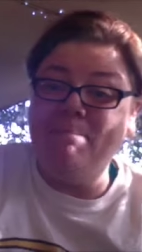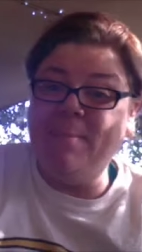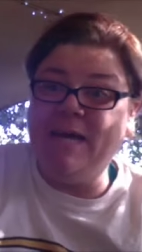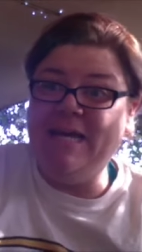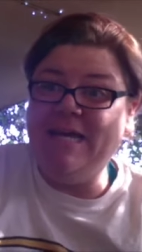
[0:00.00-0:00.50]

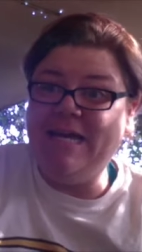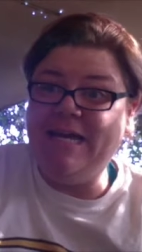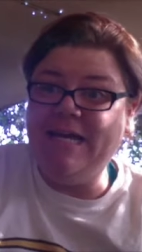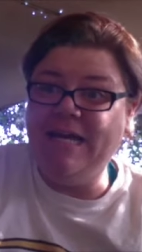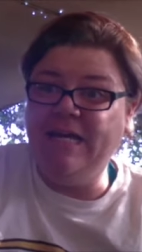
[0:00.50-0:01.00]
Monday,
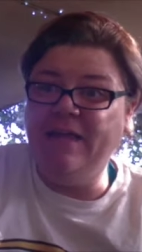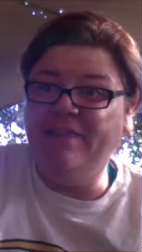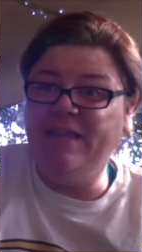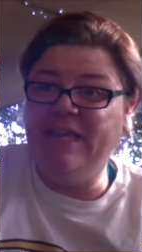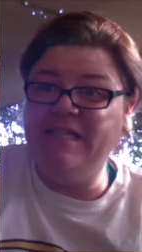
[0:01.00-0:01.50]

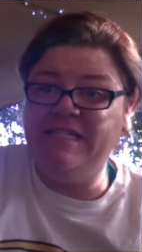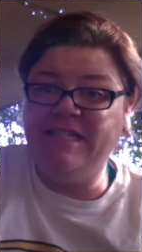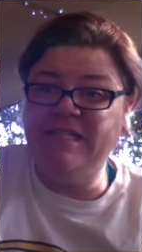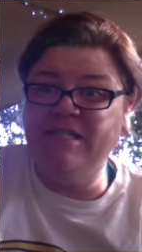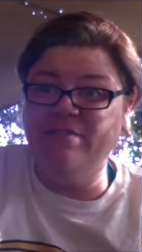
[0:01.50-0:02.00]
the
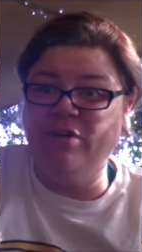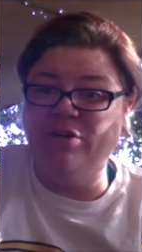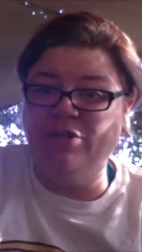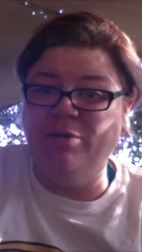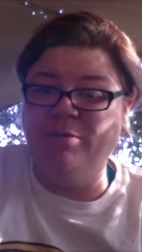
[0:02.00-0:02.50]
6th of
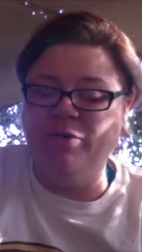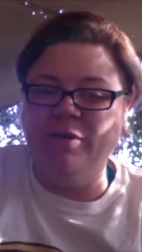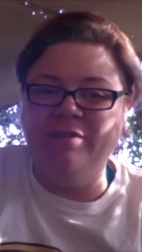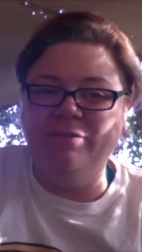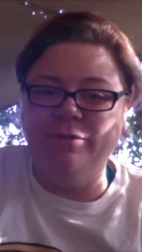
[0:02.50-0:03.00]
October
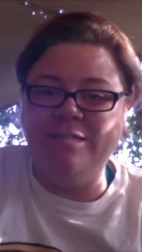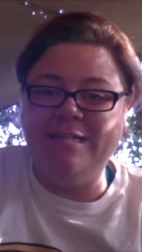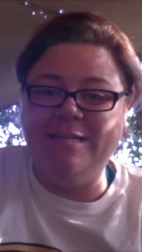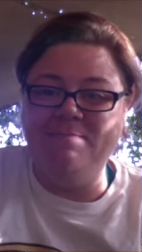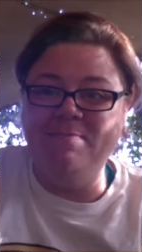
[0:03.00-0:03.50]

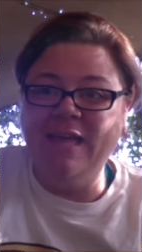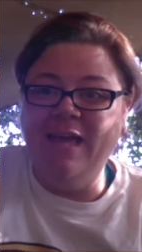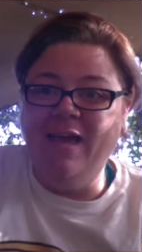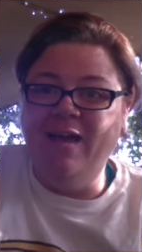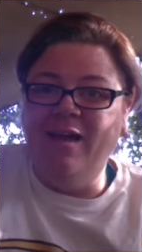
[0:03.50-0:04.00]
2014.
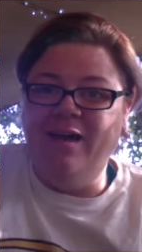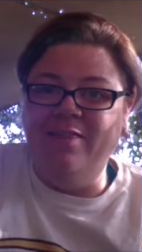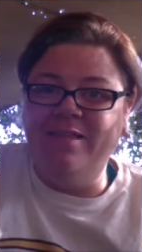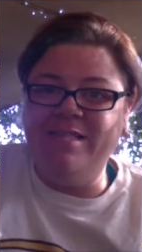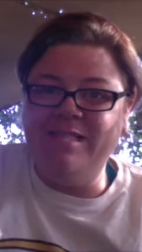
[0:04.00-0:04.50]

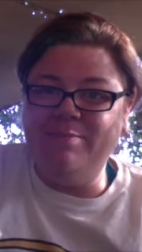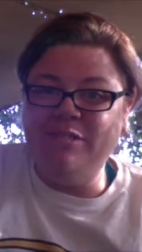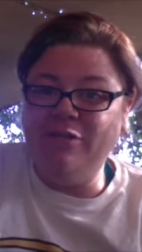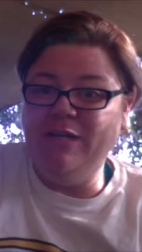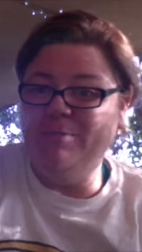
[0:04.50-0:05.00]
This is
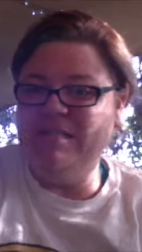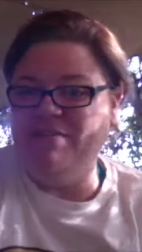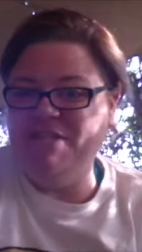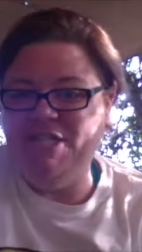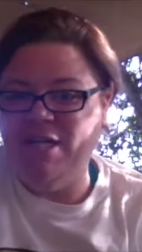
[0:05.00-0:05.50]
episode number
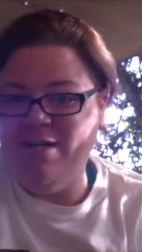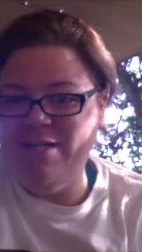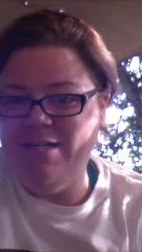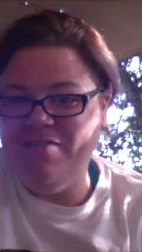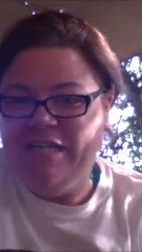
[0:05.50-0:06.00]
79
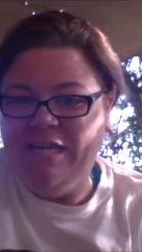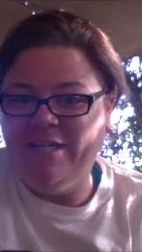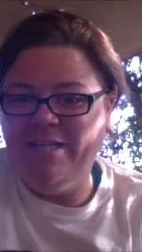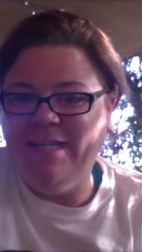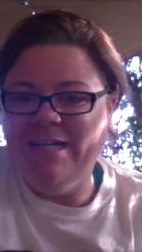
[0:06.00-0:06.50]
of A Down
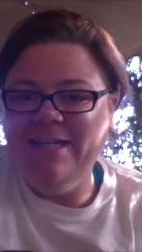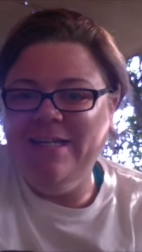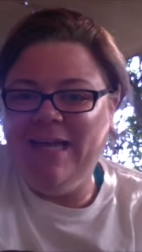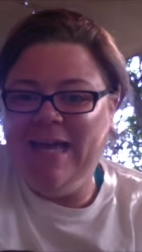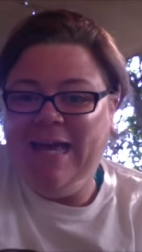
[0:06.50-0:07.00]
Under Yarn,
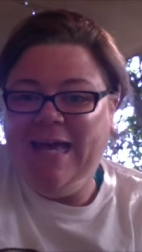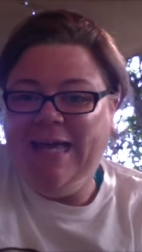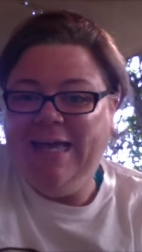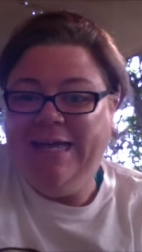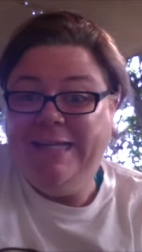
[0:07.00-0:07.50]

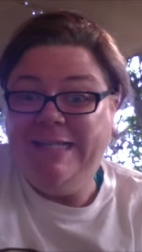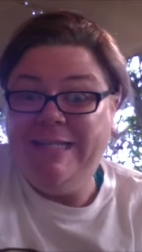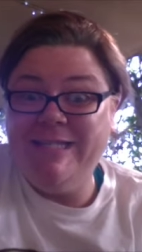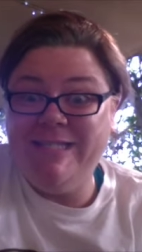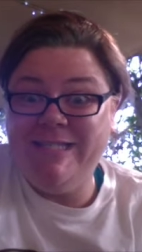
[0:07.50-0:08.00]
and
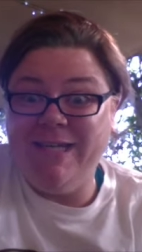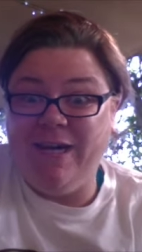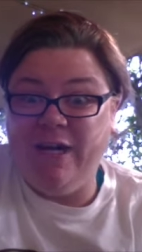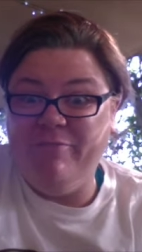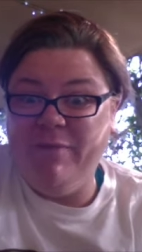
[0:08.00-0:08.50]
yes,
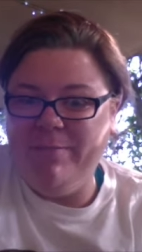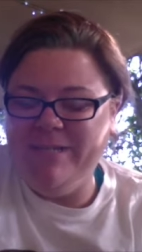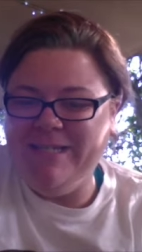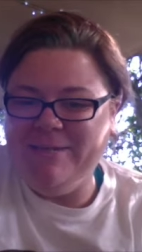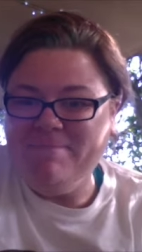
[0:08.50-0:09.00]
I've been
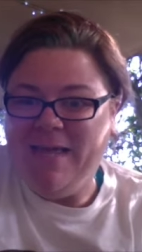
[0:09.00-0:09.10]
missing.